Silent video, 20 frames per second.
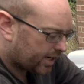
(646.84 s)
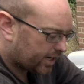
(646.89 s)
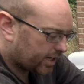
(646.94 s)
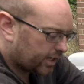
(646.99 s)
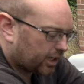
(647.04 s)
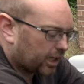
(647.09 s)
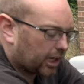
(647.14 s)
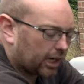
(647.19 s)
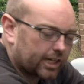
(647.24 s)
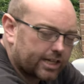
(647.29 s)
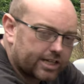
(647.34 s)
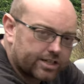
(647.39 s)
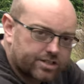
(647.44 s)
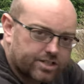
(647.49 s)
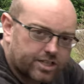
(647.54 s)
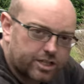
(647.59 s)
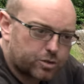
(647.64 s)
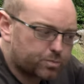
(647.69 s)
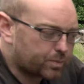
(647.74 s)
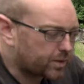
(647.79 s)
and clears
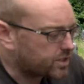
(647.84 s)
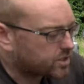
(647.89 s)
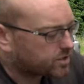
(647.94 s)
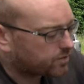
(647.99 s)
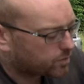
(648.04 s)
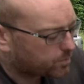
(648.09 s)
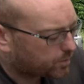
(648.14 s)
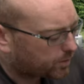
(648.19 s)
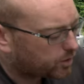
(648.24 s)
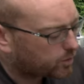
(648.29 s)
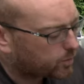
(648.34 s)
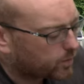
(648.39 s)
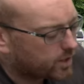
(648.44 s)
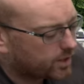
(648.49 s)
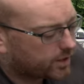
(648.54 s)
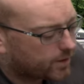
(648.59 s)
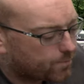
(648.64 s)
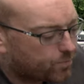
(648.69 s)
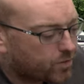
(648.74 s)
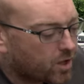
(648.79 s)
this piece of the
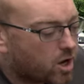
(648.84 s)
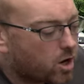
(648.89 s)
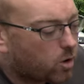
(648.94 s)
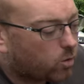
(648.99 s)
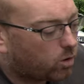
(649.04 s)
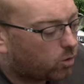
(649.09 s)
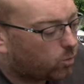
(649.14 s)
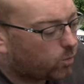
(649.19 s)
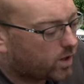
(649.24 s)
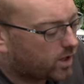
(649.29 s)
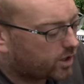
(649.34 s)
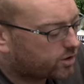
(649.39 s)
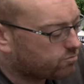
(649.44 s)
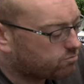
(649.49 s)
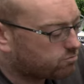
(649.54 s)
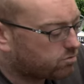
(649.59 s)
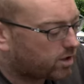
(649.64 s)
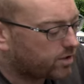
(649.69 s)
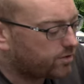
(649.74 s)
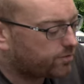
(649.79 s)
bodywork. What worked
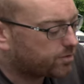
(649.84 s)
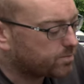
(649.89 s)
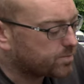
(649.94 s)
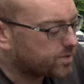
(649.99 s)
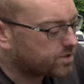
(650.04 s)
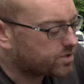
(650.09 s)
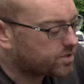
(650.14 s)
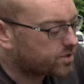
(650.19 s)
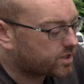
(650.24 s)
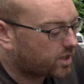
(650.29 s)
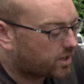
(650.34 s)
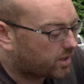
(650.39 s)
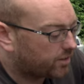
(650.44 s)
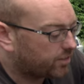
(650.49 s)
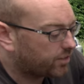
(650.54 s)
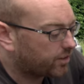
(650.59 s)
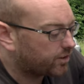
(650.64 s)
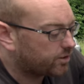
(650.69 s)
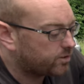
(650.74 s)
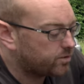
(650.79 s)
right from the start,
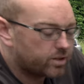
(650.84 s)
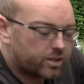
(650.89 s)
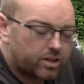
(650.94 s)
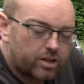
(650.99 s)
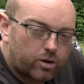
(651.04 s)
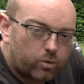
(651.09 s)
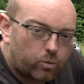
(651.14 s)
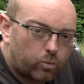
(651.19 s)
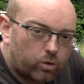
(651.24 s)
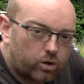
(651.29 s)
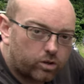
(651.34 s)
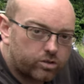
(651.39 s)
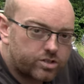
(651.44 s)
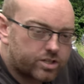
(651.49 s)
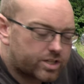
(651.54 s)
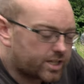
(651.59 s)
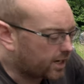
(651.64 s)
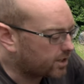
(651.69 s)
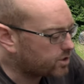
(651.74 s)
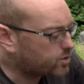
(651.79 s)
though, was
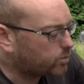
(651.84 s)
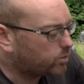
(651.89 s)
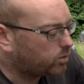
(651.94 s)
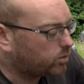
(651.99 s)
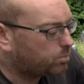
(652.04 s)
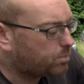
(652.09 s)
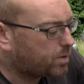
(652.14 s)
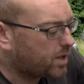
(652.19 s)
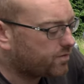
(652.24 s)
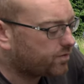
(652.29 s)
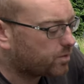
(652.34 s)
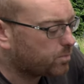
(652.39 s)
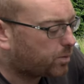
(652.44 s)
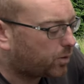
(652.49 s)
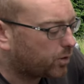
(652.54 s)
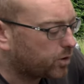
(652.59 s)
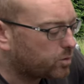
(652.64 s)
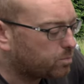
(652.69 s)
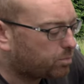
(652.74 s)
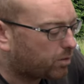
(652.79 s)
the actual pivot
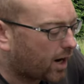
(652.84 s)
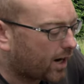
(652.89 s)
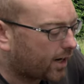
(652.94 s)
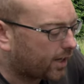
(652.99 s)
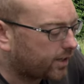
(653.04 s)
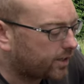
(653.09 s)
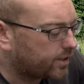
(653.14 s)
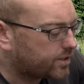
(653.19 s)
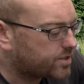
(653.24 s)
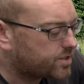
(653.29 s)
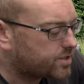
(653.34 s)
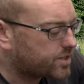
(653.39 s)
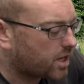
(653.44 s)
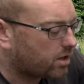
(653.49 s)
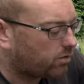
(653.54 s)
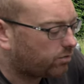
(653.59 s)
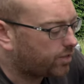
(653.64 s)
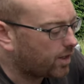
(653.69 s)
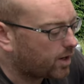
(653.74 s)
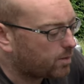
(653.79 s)
point bracket
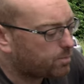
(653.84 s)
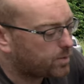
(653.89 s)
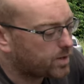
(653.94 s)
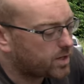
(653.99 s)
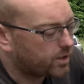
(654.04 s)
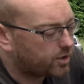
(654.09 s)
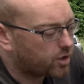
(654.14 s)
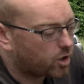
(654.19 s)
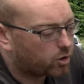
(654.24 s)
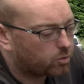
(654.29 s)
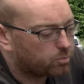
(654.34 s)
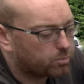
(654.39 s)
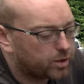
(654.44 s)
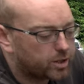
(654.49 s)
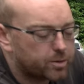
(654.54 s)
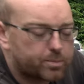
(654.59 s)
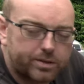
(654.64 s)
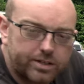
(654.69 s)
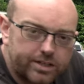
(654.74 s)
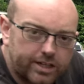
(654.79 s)
itself. That being
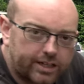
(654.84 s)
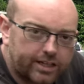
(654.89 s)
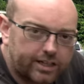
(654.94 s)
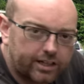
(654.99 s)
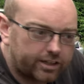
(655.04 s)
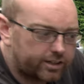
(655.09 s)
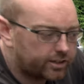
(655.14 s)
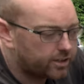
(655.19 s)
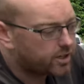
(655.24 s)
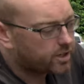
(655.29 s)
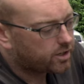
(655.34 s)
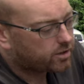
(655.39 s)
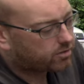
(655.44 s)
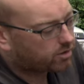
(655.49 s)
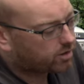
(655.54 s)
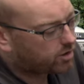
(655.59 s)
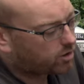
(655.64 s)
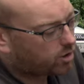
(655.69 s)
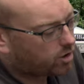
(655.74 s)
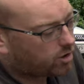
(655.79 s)
non-perpendicular,
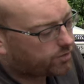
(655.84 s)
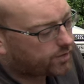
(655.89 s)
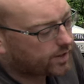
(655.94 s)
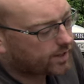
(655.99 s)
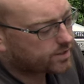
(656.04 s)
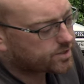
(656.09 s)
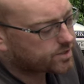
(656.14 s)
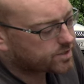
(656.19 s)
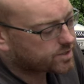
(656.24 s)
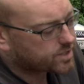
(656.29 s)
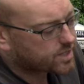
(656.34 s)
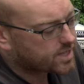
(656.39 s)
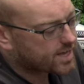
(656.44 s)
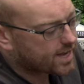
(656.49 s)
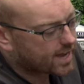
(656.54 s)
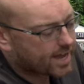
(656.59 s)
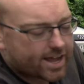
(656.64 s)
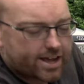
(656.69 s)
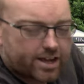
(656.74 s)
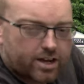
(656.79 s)
off-axis
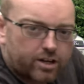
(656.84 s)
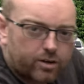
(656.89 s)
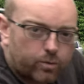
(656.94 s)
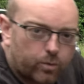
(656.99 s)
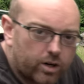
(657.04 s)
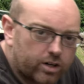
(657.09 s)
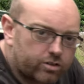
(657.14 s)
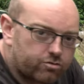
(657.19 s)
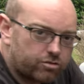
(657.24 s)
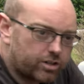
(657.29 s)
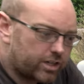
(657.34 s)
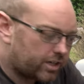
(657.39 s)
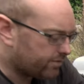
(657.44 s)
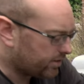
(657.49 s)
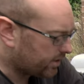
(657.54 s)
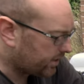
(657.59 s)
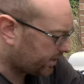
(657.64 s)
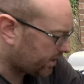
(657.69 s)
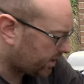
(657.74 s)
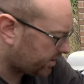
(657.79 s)
there, worked really,
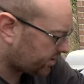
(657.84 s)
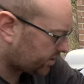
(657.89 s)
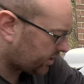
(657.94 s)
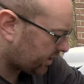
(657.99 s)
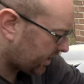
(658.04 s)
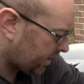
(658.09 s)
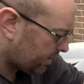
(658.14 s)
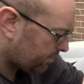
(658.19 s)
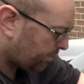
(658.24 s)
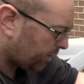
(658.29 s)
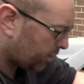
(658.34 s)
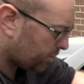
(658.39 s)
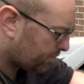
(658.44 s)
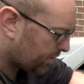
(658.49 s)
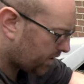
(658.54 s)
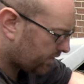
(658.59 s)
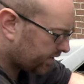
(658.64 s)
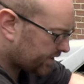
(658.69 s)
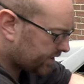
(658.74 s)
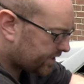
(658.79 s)
really nicely and put the
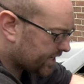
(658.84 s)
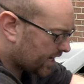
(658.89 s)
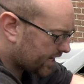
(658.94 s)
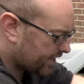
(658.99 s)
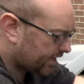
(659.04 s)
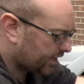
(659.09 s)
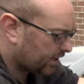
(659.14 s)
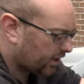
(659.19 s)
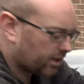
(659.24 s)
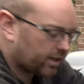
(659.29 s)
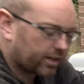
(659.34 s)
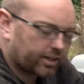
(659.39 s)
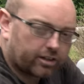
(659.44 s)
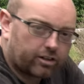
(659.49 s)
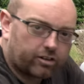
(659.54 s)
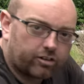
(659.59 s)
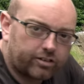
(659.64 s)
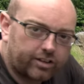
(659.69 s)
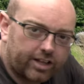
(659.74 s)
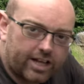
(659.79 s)
pivot dead in line
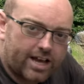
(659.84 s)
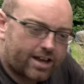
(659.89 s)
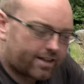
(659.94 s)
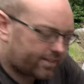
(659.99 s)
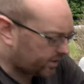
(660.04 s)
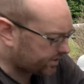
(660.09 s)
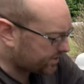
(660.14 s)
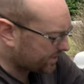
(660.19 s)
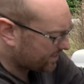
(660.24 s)
along there. That's